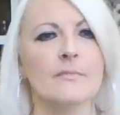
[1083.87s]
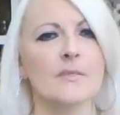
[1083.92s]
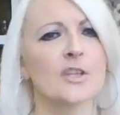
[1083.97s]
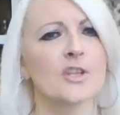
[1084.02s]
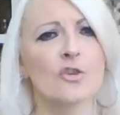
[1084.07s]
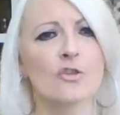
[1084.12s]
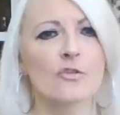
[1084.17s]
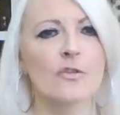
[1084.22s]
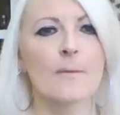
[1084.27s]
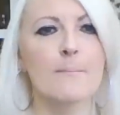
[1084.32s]

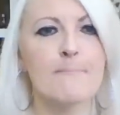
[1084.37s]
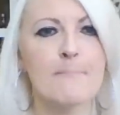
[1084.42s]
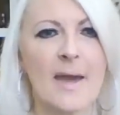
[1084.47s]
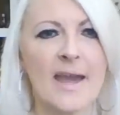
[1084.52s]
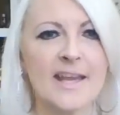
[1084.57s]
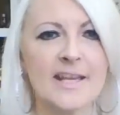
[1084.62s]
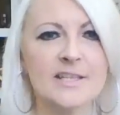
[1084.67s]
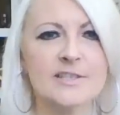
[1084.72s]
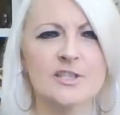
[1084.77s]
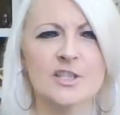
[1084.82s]
You're
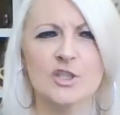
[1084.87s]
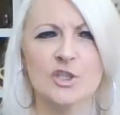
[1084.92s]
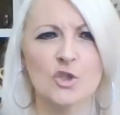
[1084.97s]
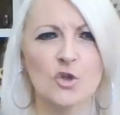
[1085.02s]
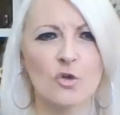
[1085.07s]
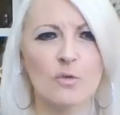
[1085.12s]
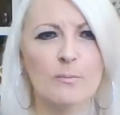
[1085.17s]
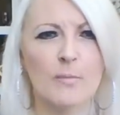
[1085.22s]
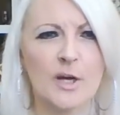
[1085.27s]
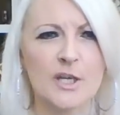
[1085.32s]
amazing.
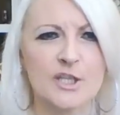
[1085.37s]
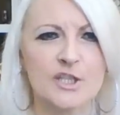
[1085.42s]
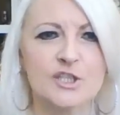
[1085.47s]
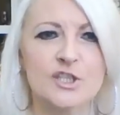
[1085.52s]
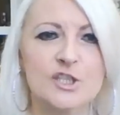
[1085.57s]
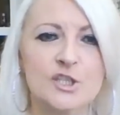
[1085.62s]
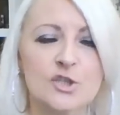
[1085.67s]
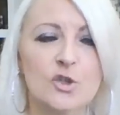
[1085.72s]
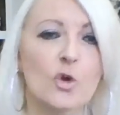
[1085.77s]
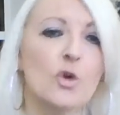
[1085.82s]
You're my
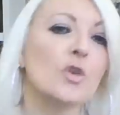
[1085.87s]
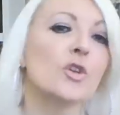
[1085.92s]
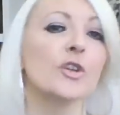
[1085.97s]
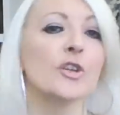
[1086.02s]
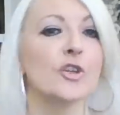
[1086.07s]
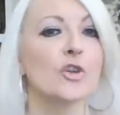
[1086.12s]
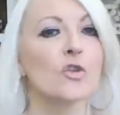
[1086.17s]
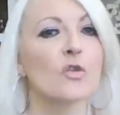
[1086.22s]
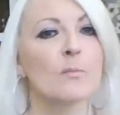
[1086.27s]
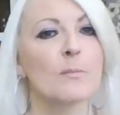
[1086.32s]

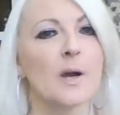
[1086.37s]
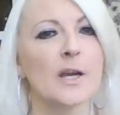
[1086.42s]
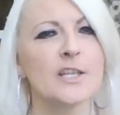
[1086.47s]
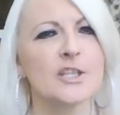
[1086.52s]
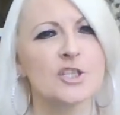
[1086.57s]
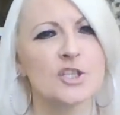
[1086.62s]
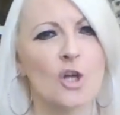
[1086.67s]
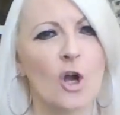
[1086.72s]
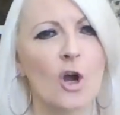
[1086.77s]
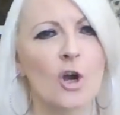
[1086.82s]
son. You're my
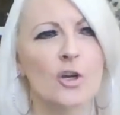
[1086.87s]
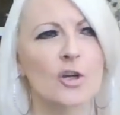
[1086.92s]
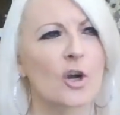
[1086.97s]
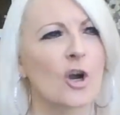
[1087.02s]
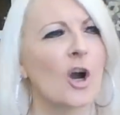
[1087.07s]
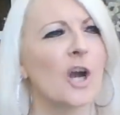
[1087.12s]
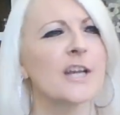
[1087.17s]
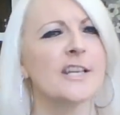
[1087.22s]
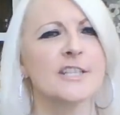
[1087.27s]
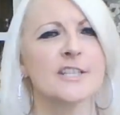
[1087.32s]
daughter.
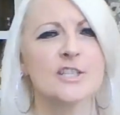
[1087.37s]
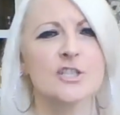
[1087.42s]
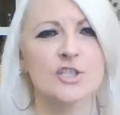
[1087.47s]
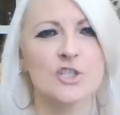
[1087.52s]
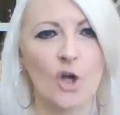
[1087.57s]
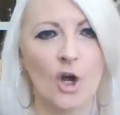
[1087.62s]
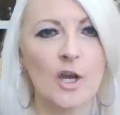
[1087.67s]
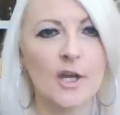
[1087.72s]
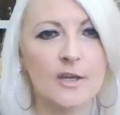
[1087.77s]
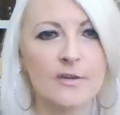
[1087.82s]
I
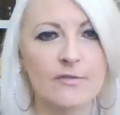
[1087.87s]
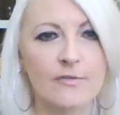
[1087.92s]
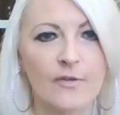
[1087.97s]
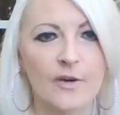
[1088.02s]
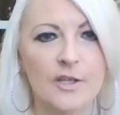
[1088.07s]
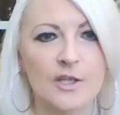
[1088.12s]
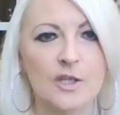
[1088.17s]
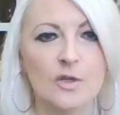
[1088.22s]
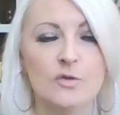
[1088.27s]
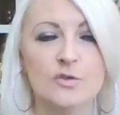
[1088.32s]
died for
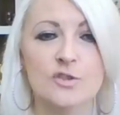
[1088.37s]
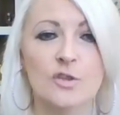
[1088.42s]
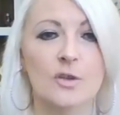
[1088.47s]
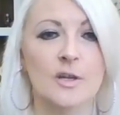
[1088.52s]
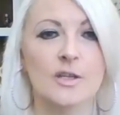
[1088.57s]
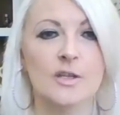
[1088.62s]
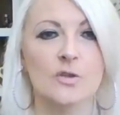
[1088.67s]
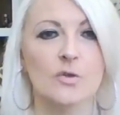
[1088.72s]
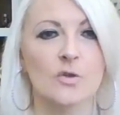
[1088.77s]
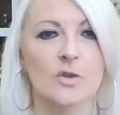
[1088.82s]
you so
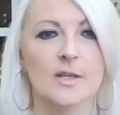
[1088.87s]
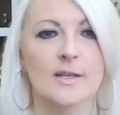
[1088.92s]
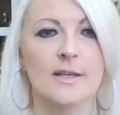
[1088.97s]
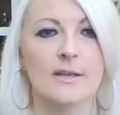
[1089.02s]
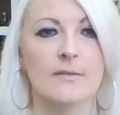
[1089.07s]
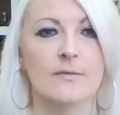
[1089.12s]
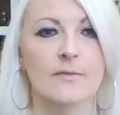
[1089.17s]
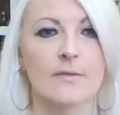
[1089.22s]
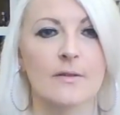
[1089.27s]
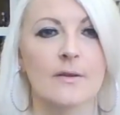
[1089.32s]
that you could
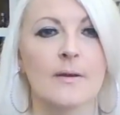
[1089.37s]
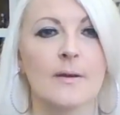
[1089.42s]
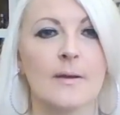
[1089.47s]
live.